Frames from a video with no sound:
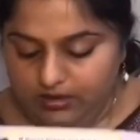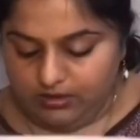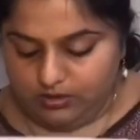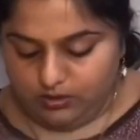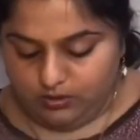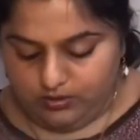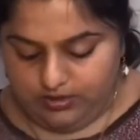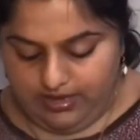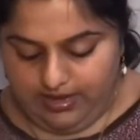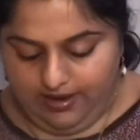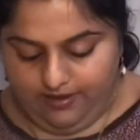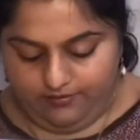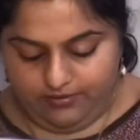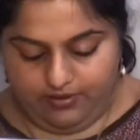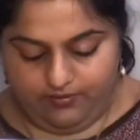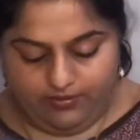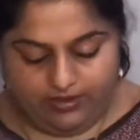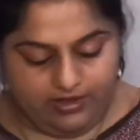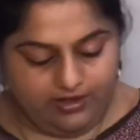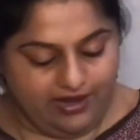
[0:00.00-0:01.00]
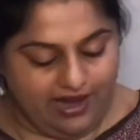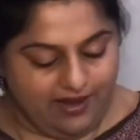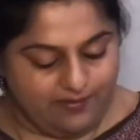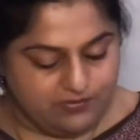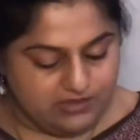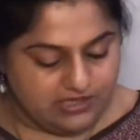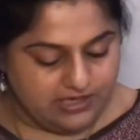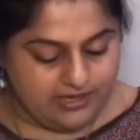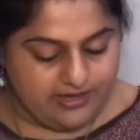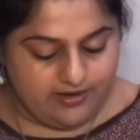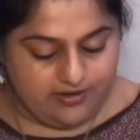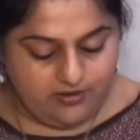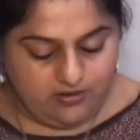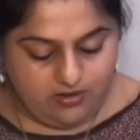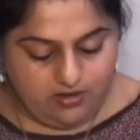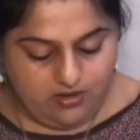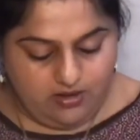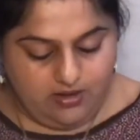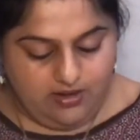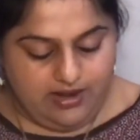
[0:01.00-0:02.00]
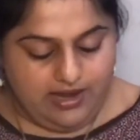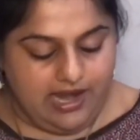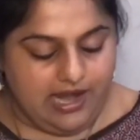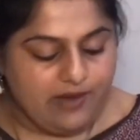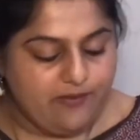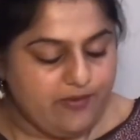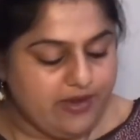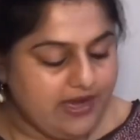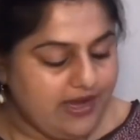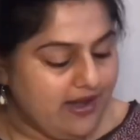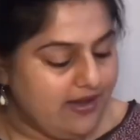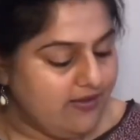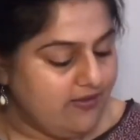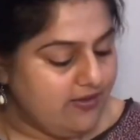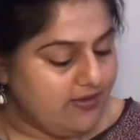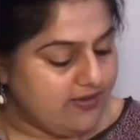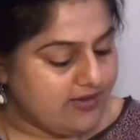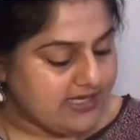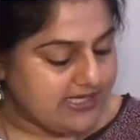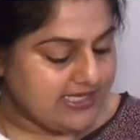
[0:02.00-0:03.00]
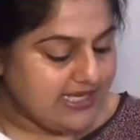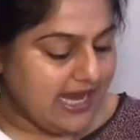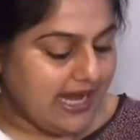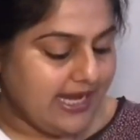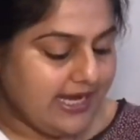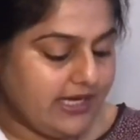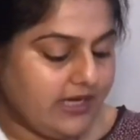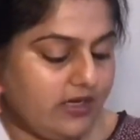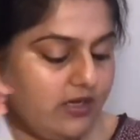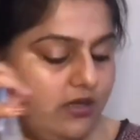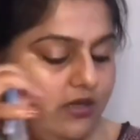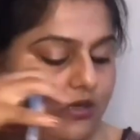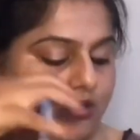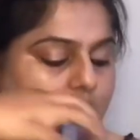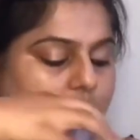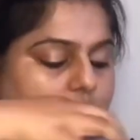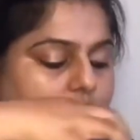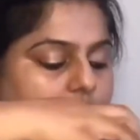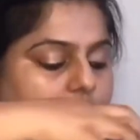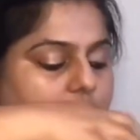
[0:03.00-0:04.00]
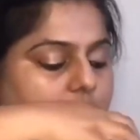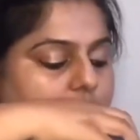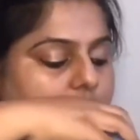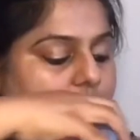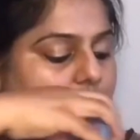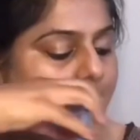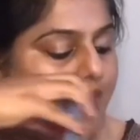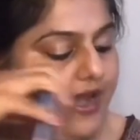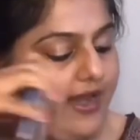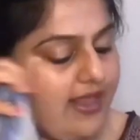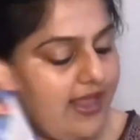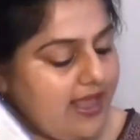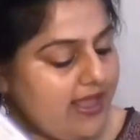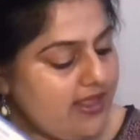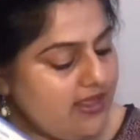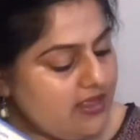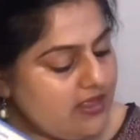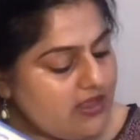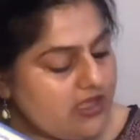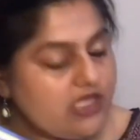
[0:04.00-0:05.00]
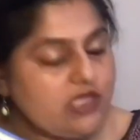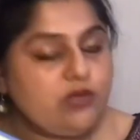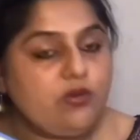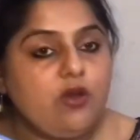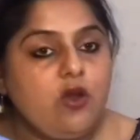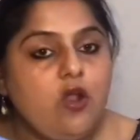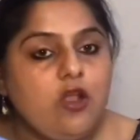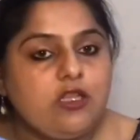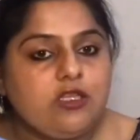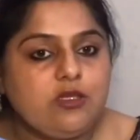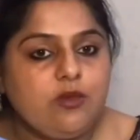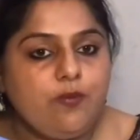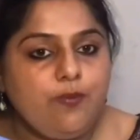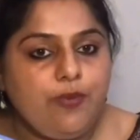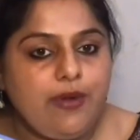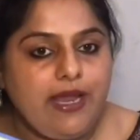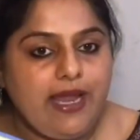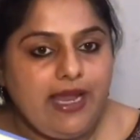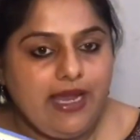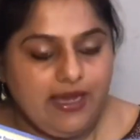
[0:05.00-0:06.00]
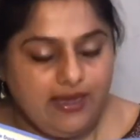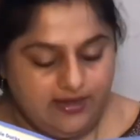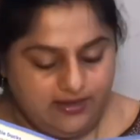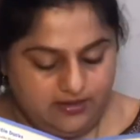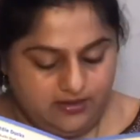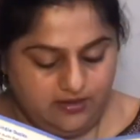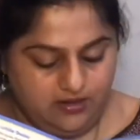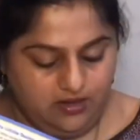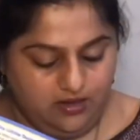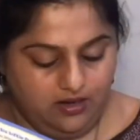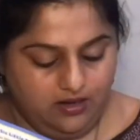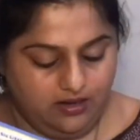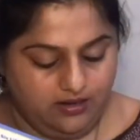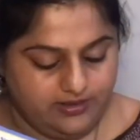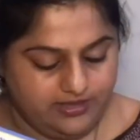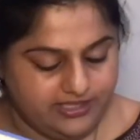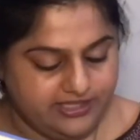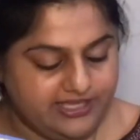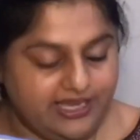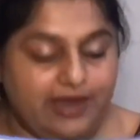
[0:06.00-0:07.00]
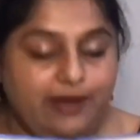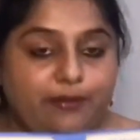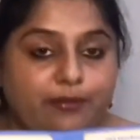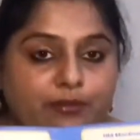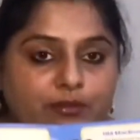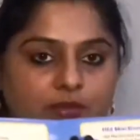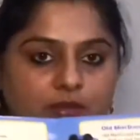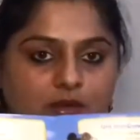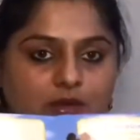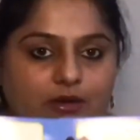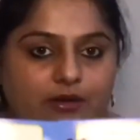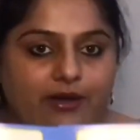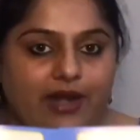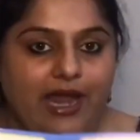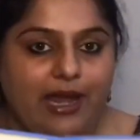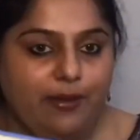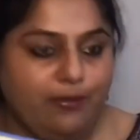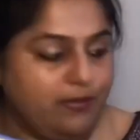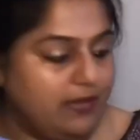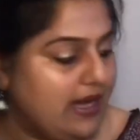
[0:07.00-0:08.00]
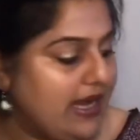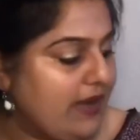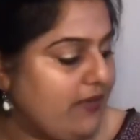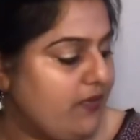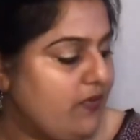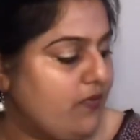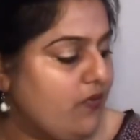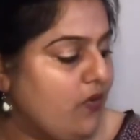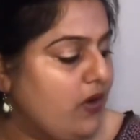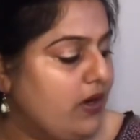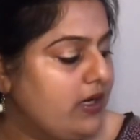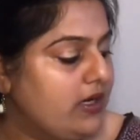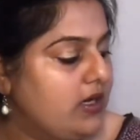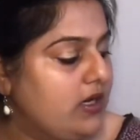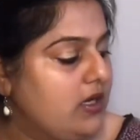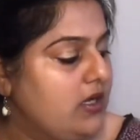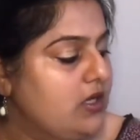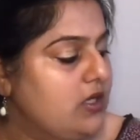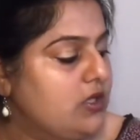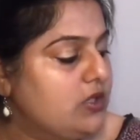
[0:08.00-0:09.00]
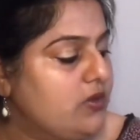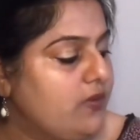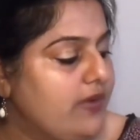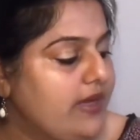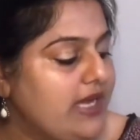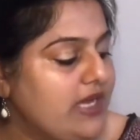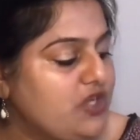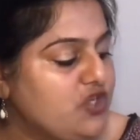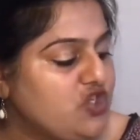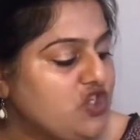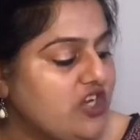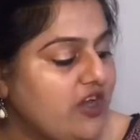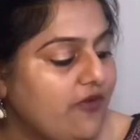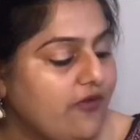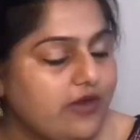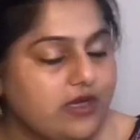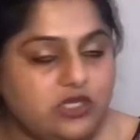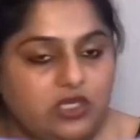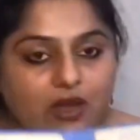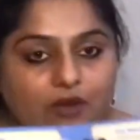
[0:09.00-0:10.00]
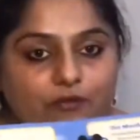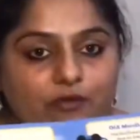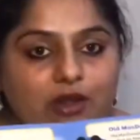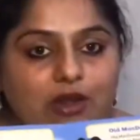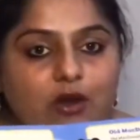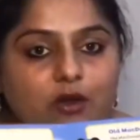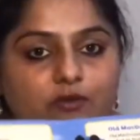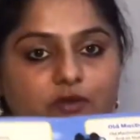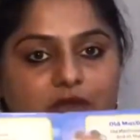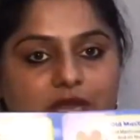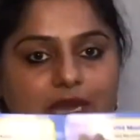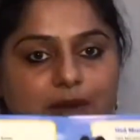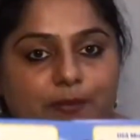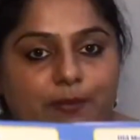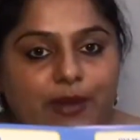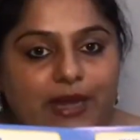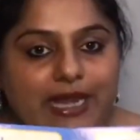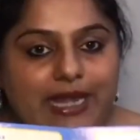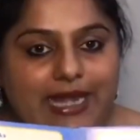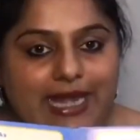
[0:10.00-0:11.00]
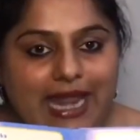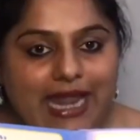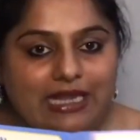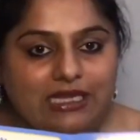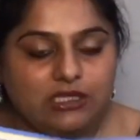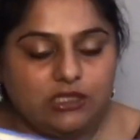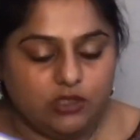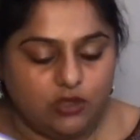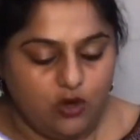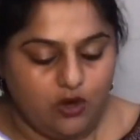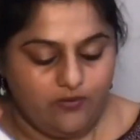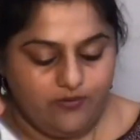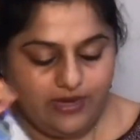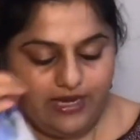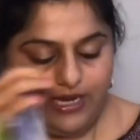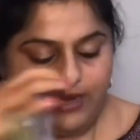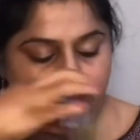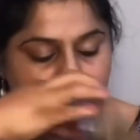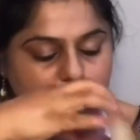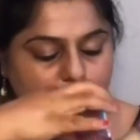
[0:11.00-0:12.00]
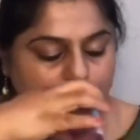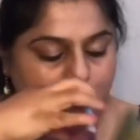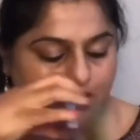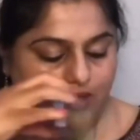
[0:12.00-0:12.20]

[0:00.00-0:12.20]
So they have given the rhymes here and we can recite, and then this will also play the same rhyme like we want. So we can shuffle, or we can play next, or we can